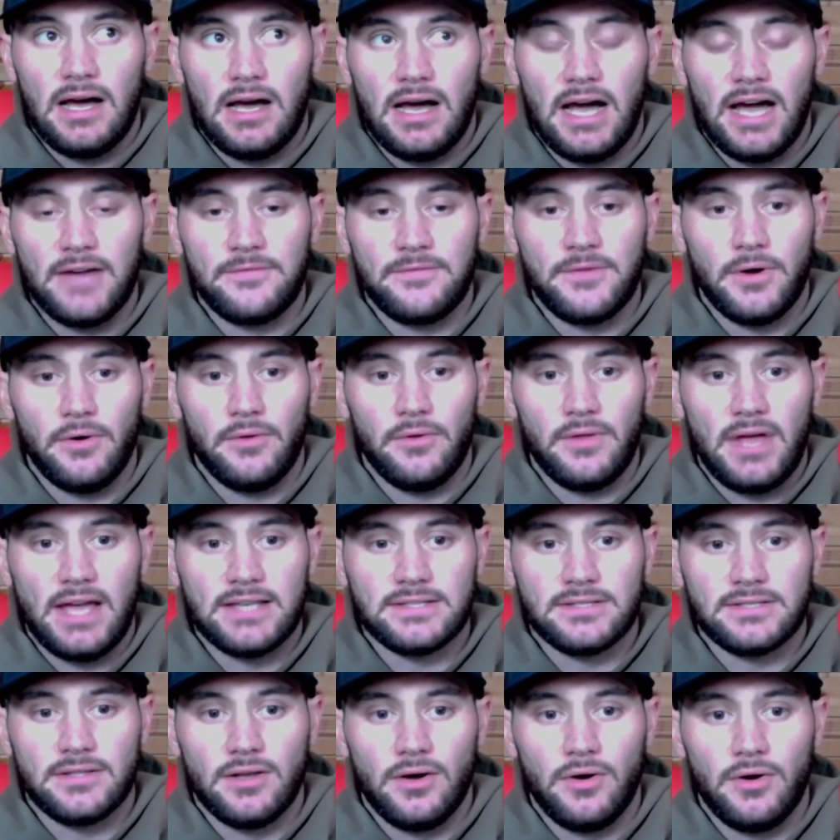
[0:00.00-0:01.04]
I felt
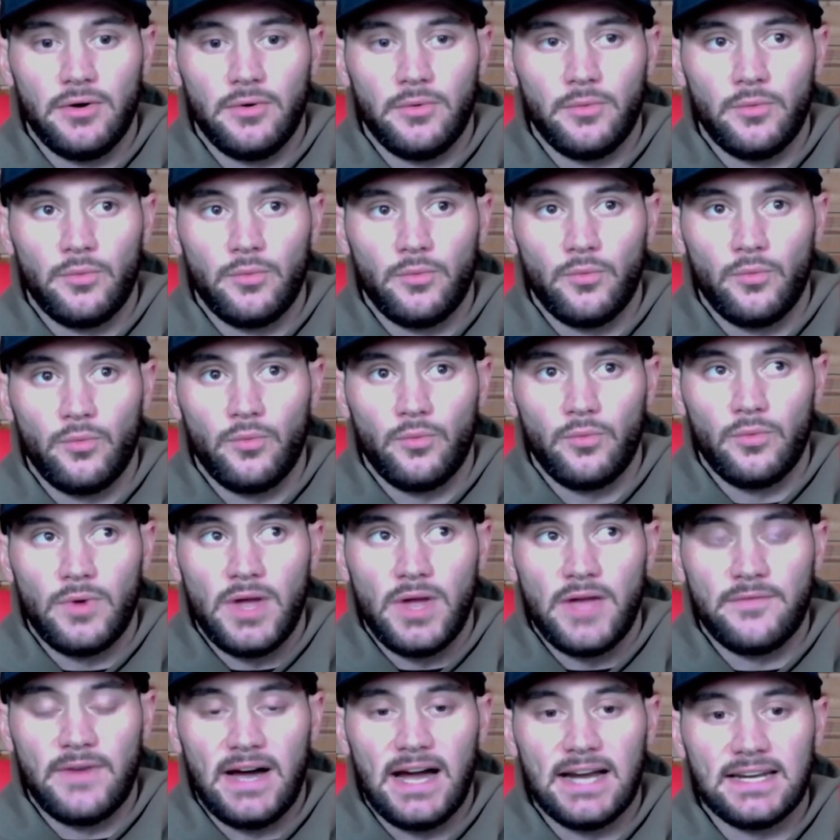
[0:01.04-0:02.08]
as though
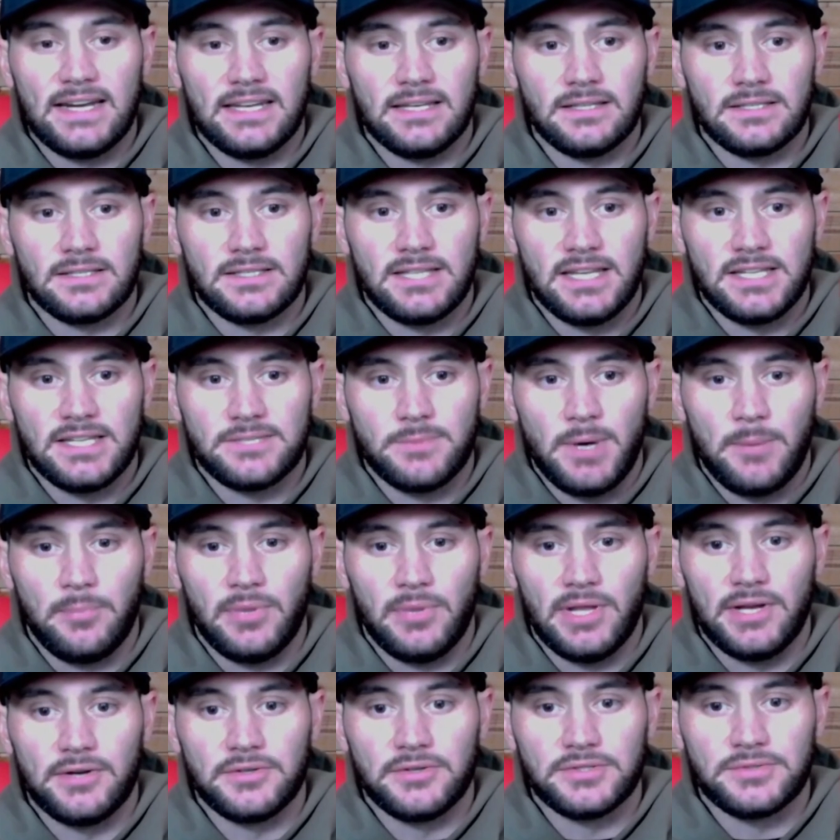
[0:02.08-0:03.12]
if I didn't teach my
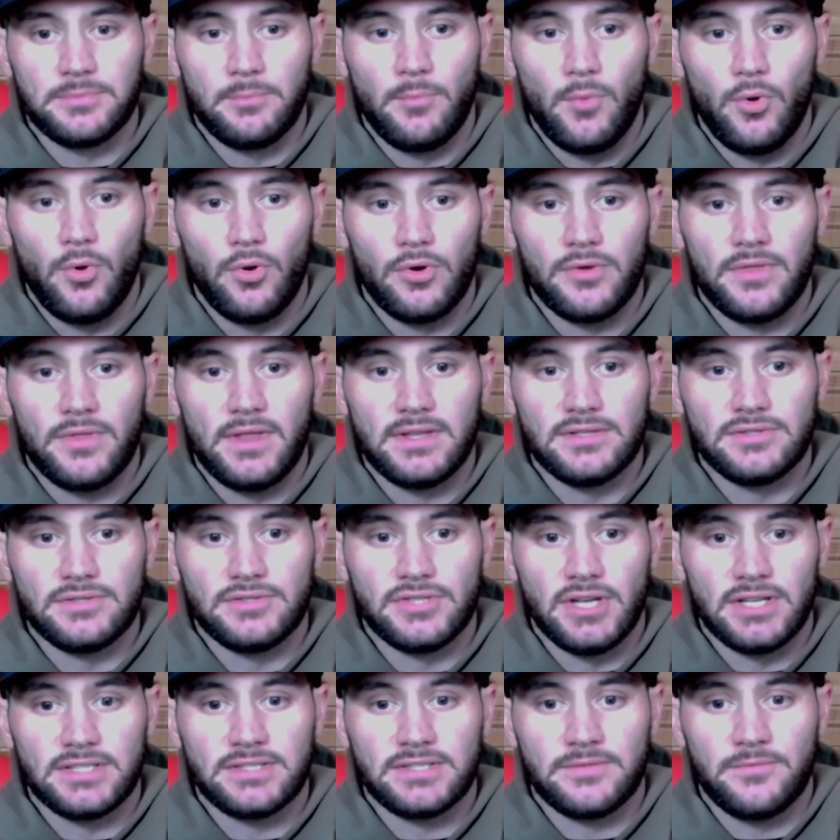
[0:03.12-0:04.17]
players more than
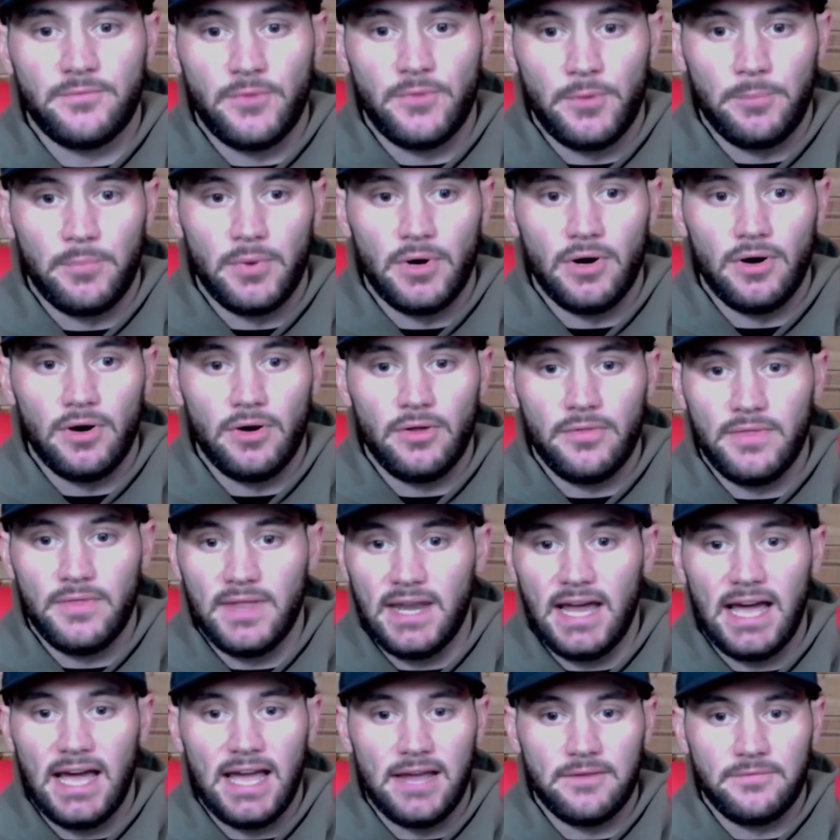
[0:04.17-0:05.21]
just football,
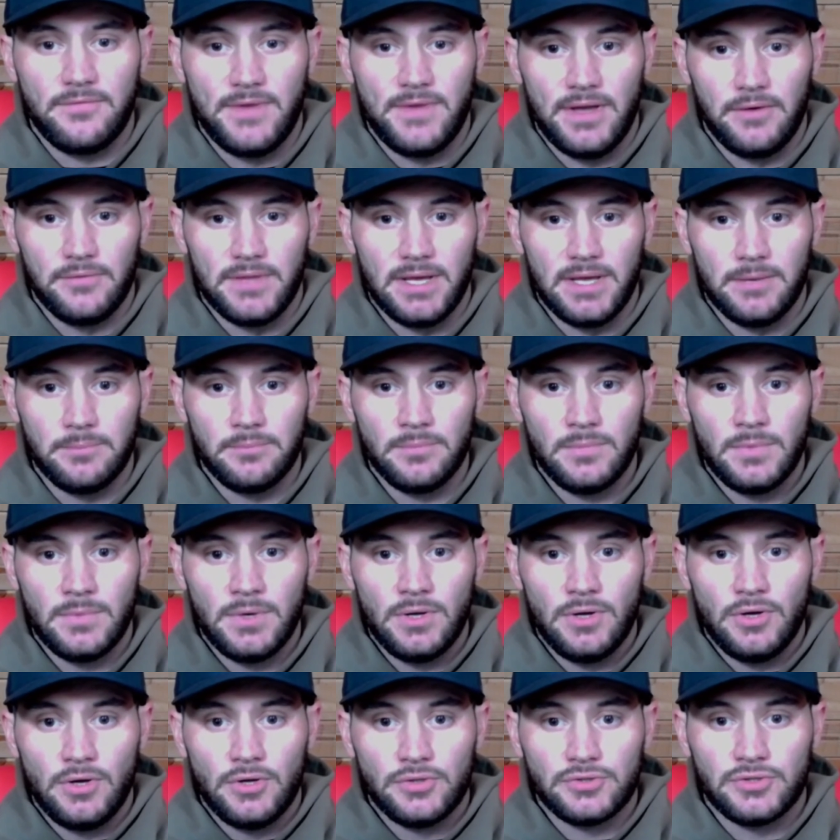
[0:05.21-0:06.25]
that I had failed them.
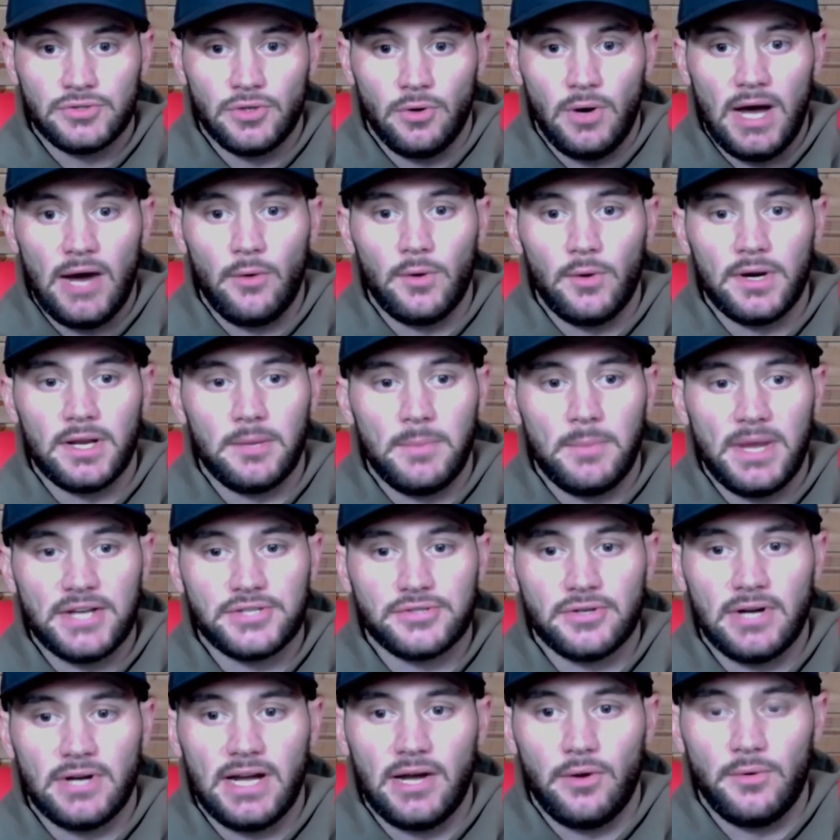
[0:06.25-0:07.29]
So I wanted to make
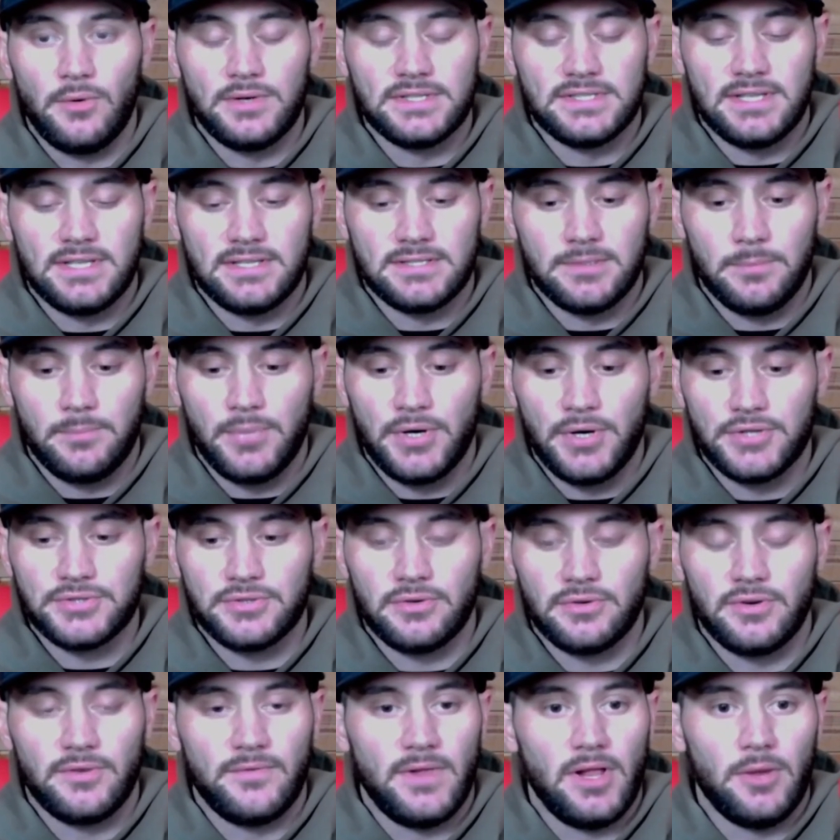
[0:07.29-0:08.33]
sure I always did some
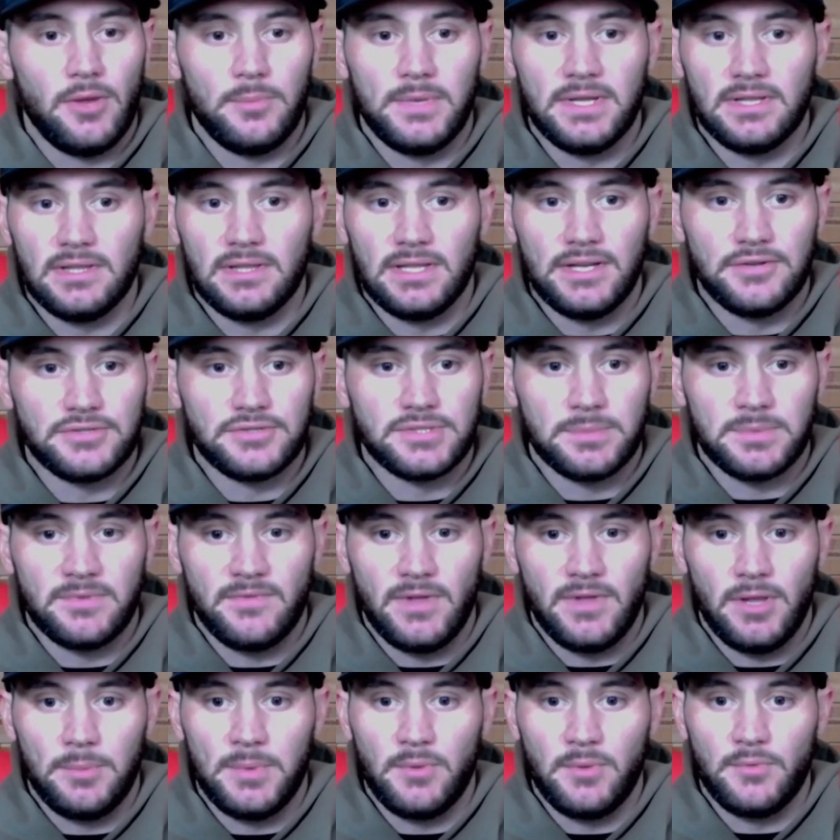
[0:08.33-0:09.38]
personal development, leadership
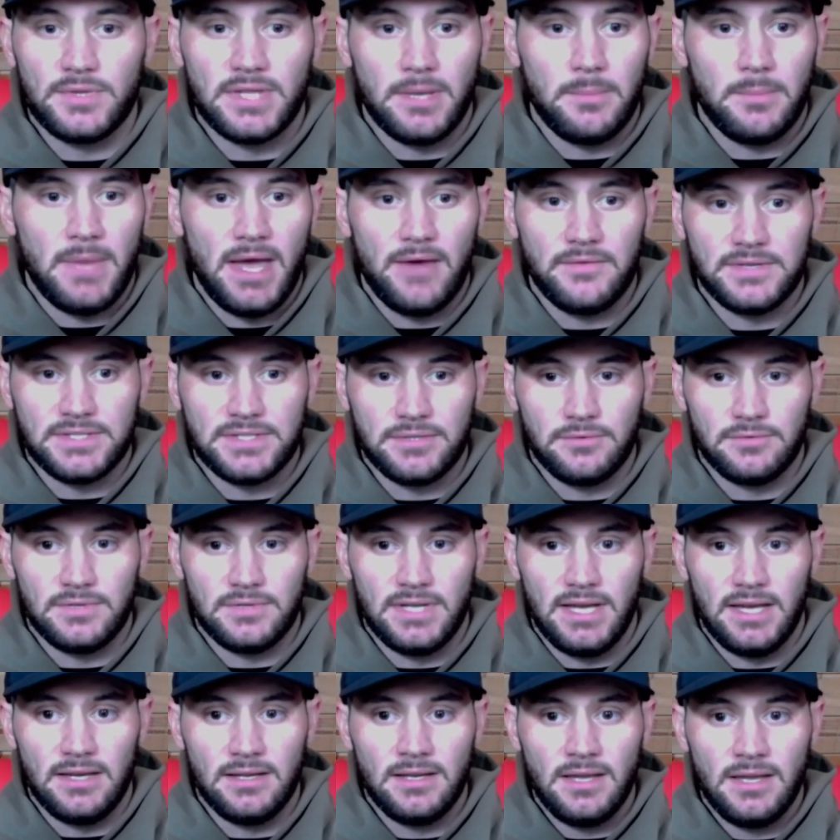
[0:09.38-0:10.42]
development with them every single
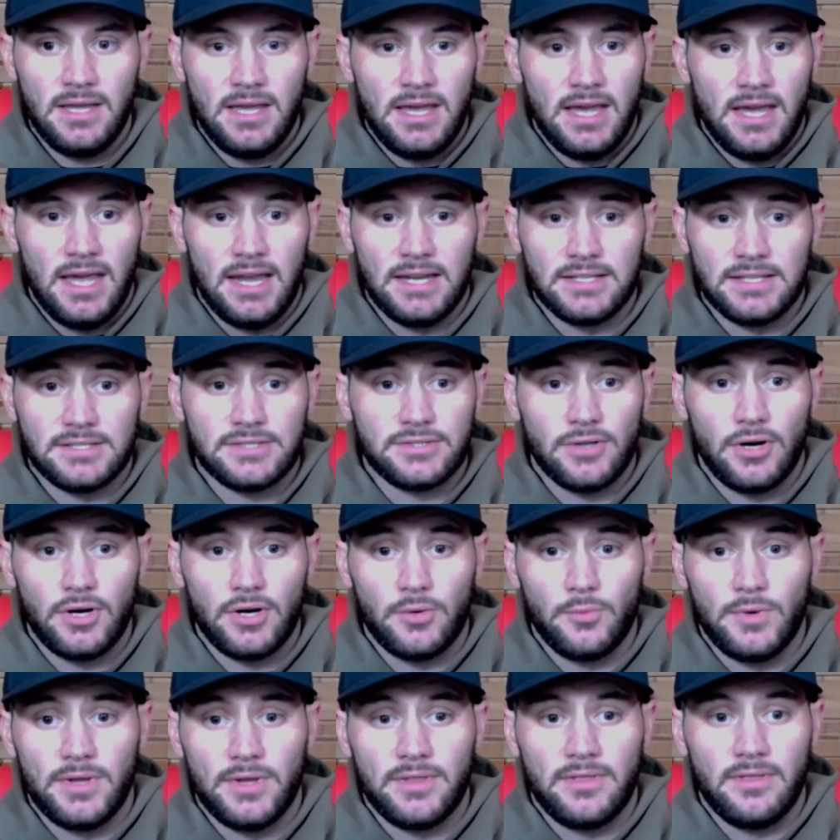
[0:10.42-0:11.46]
day. And it
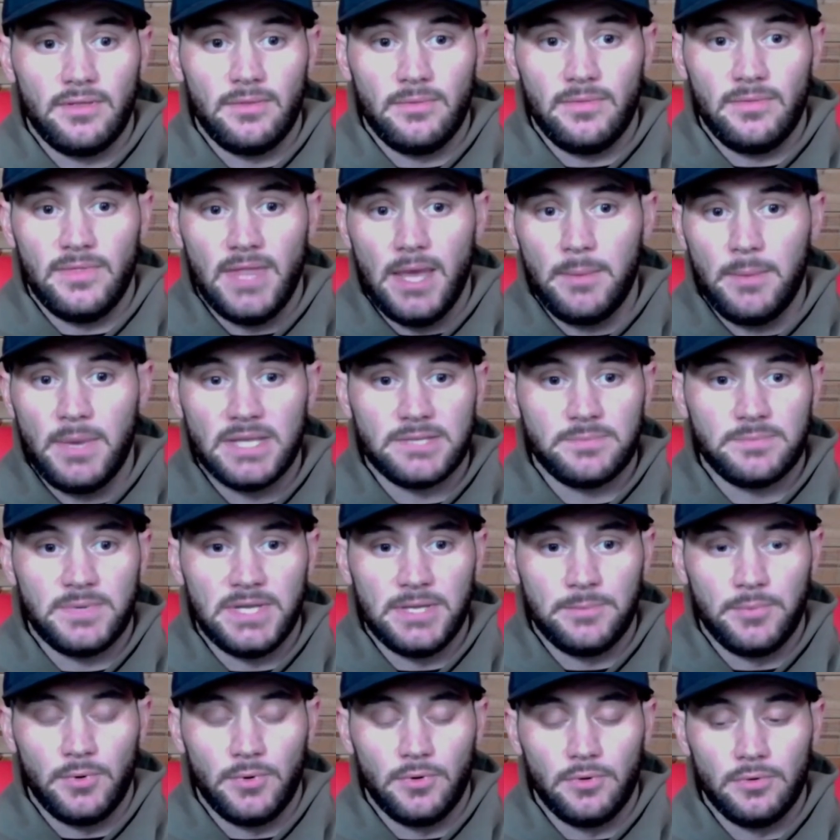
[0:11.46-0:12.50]
started with them as
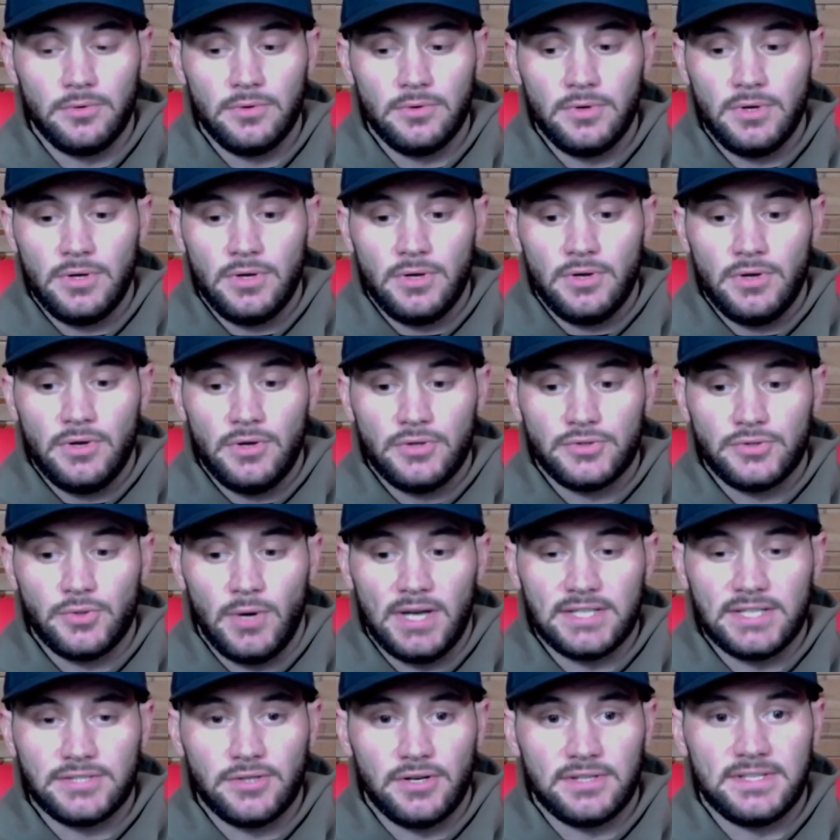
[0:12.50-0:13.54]
people. So
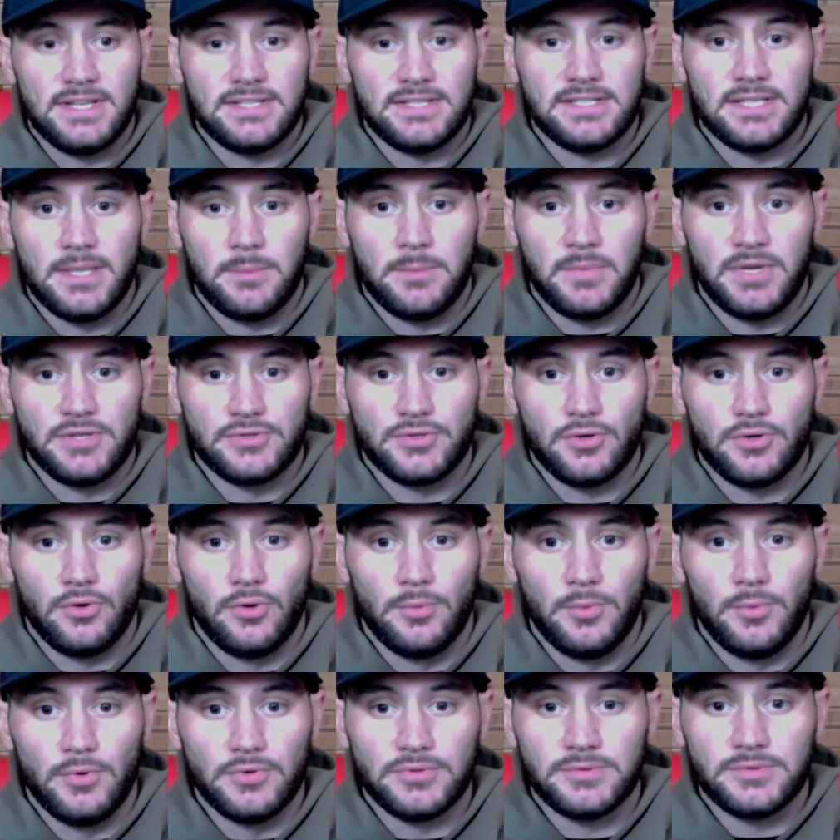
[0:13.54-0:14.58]
I started teaching them
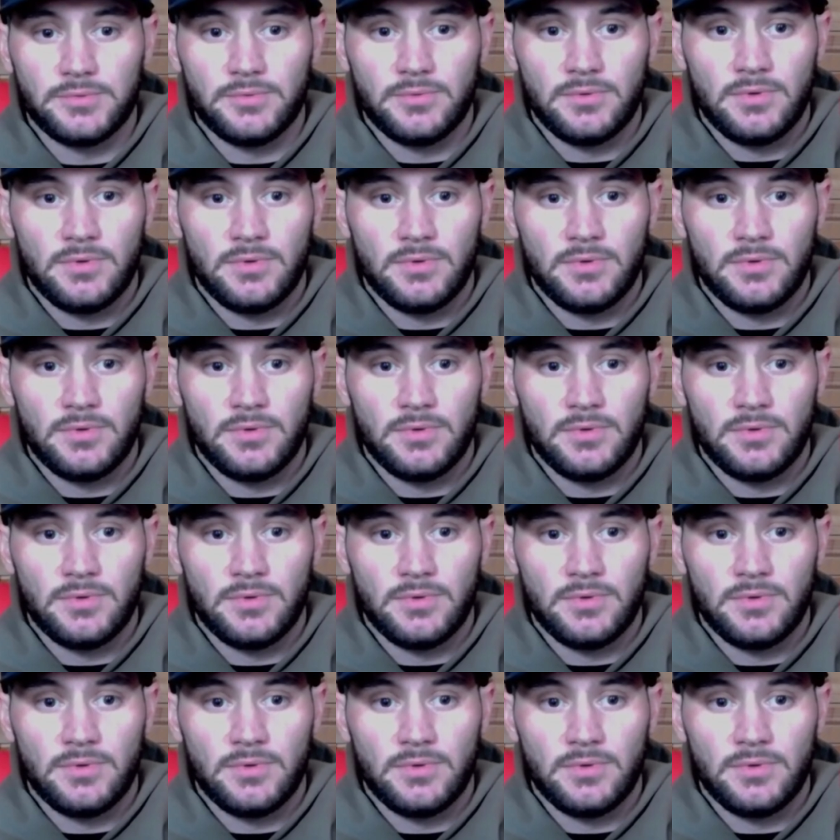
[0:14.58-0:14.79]
controllables.